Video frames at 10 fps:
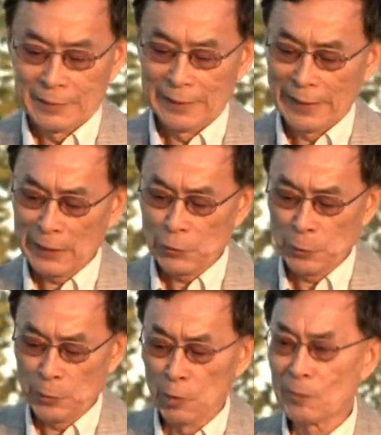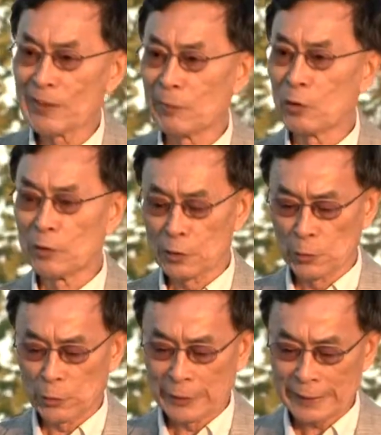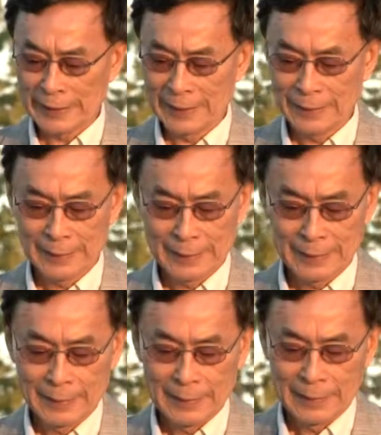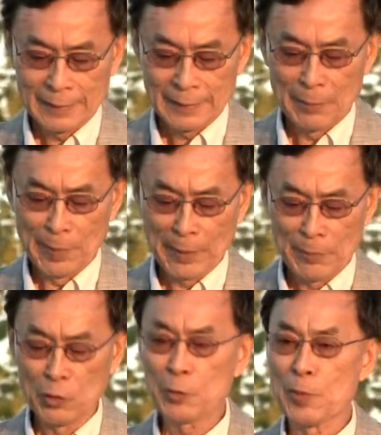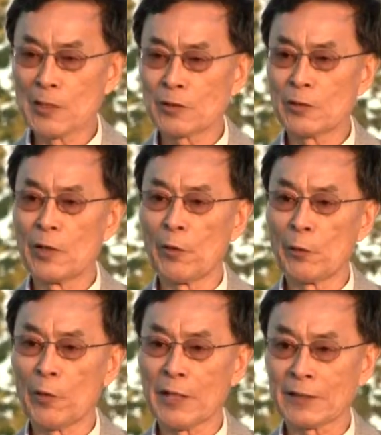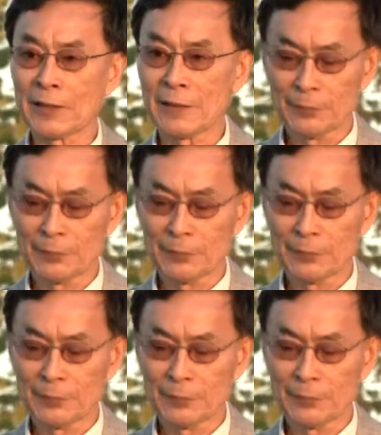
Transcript: The next three poems I'm going to read are my response to her request.